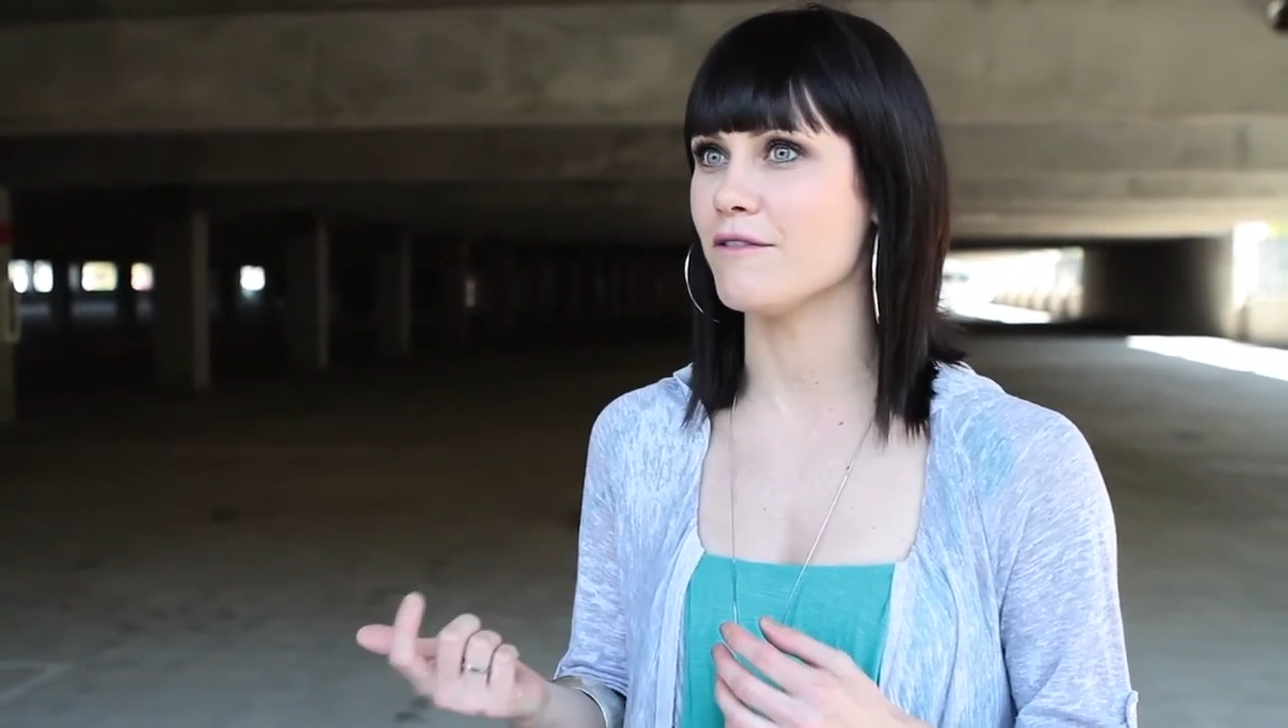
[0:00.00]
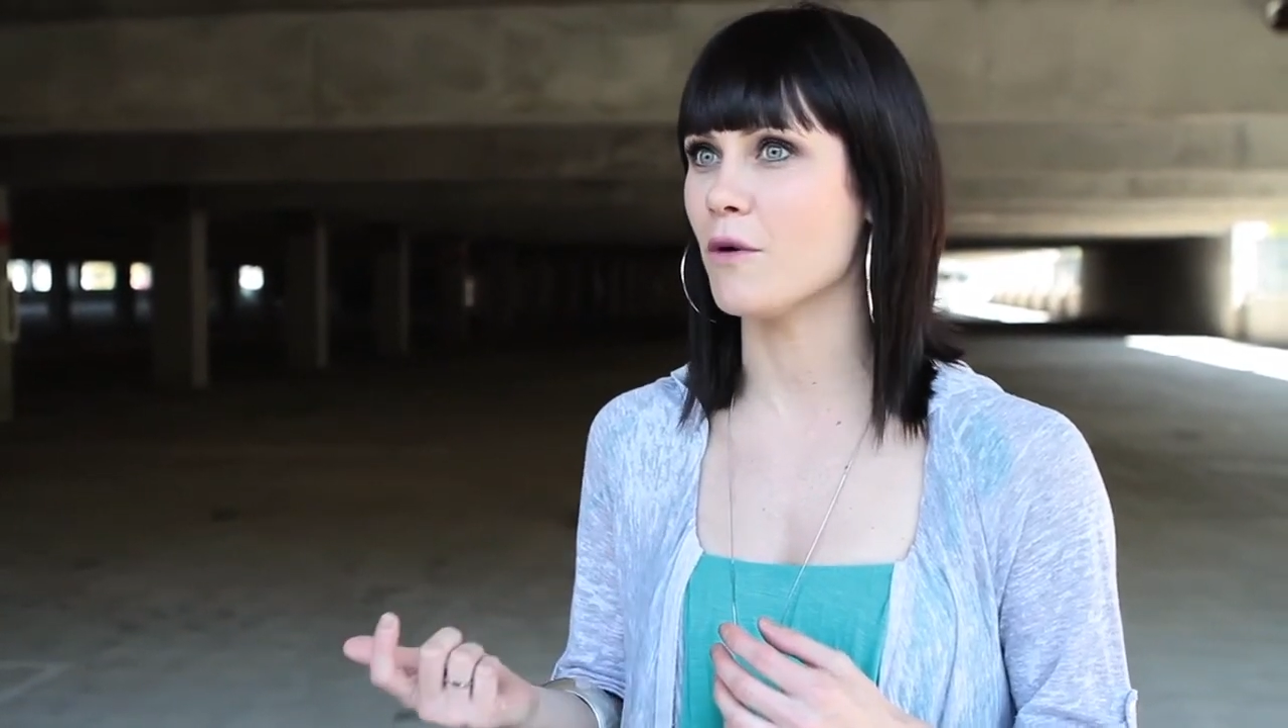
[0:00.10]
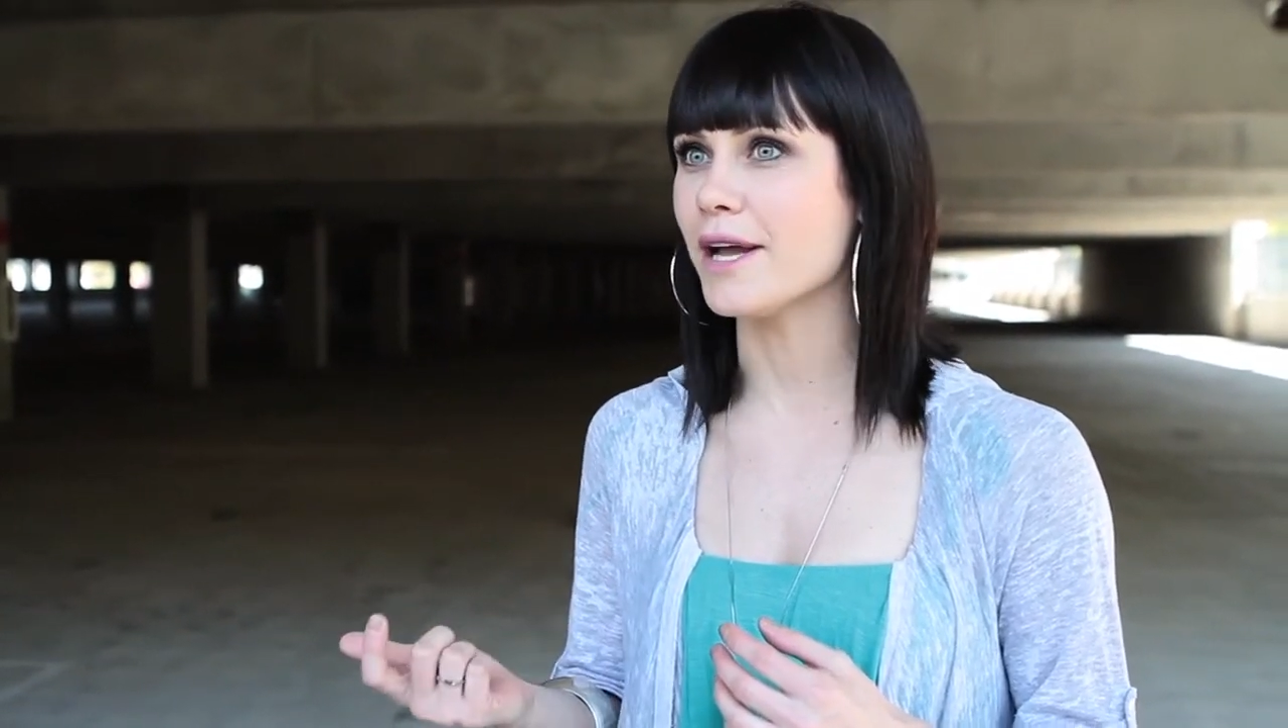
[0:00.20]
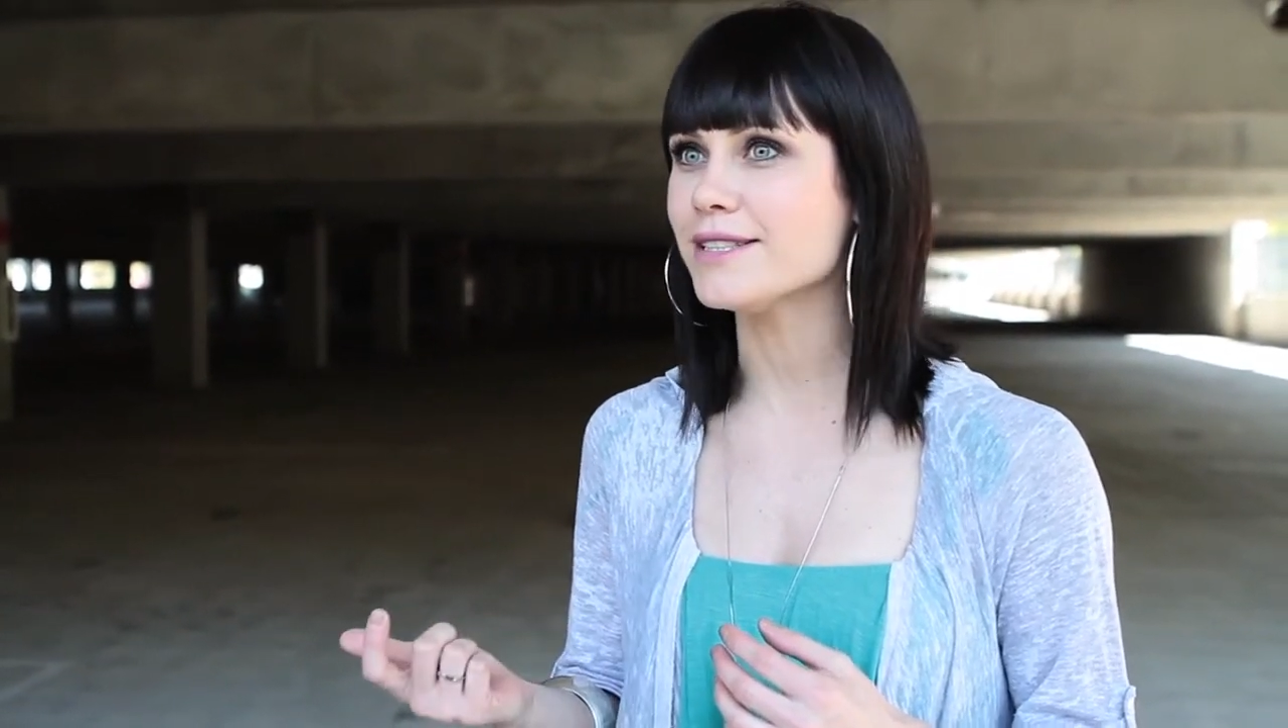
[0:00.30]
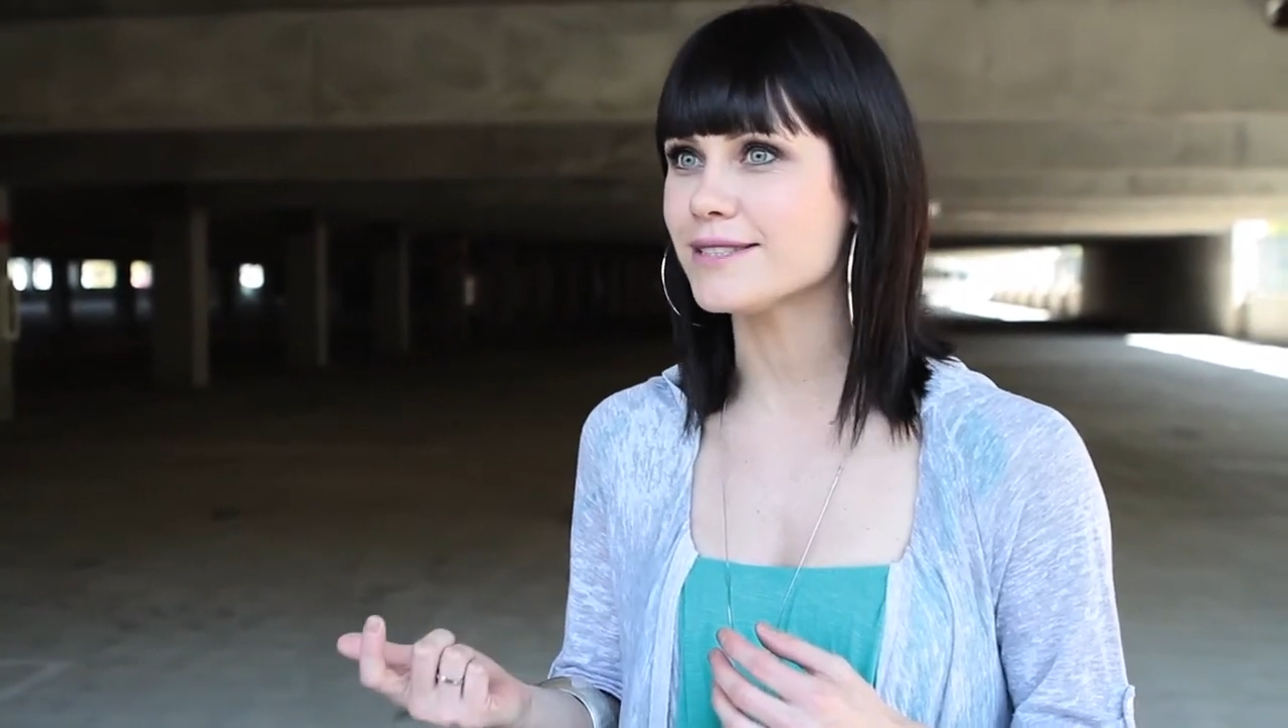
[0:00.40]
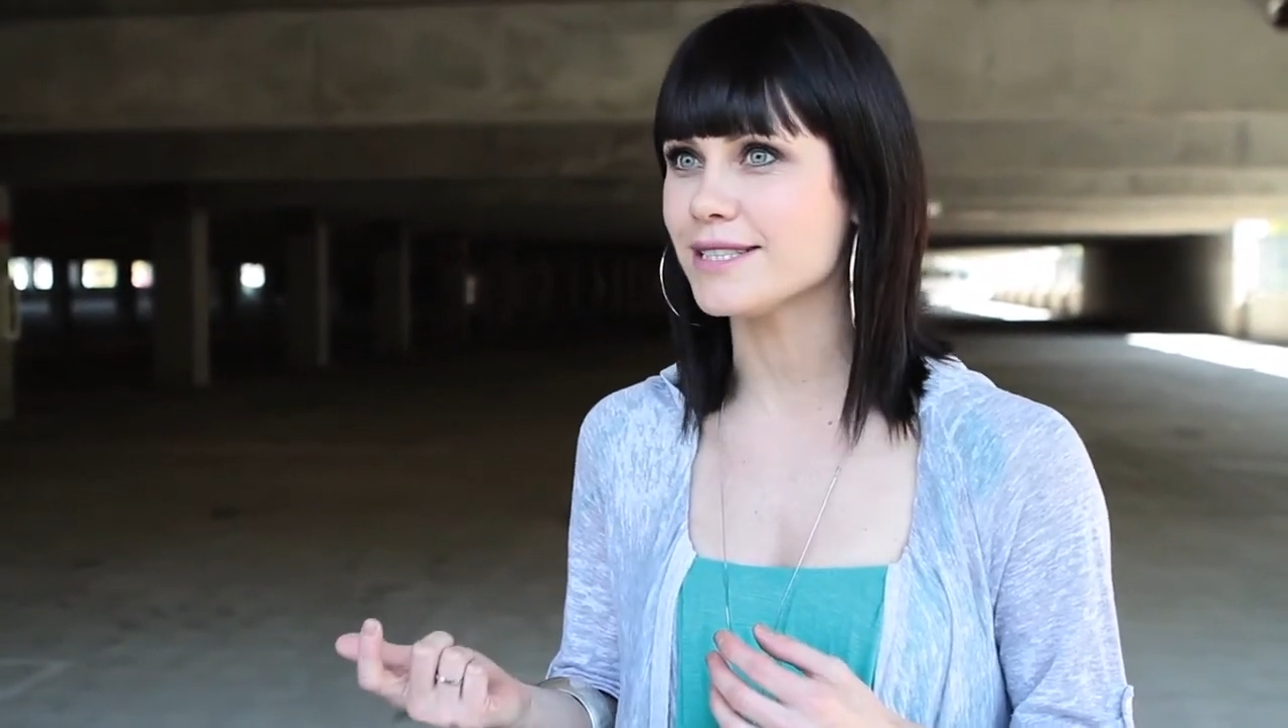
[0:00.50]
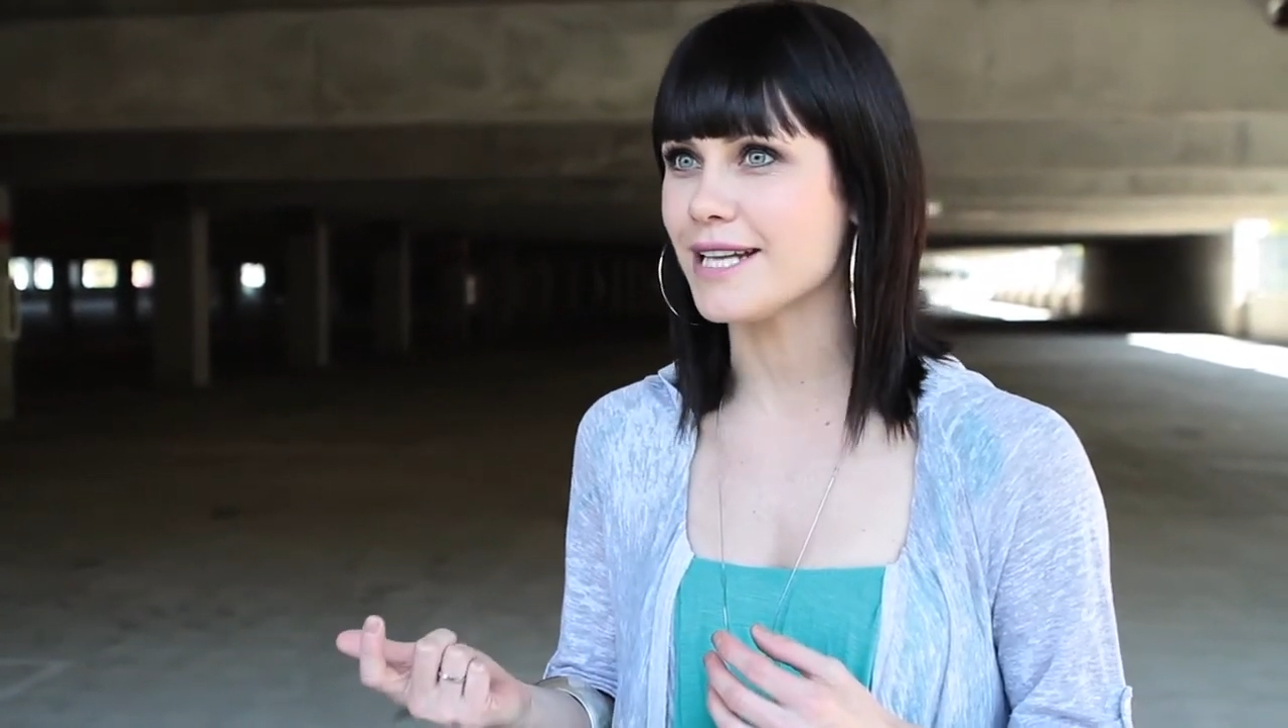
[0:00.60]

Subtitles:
a voice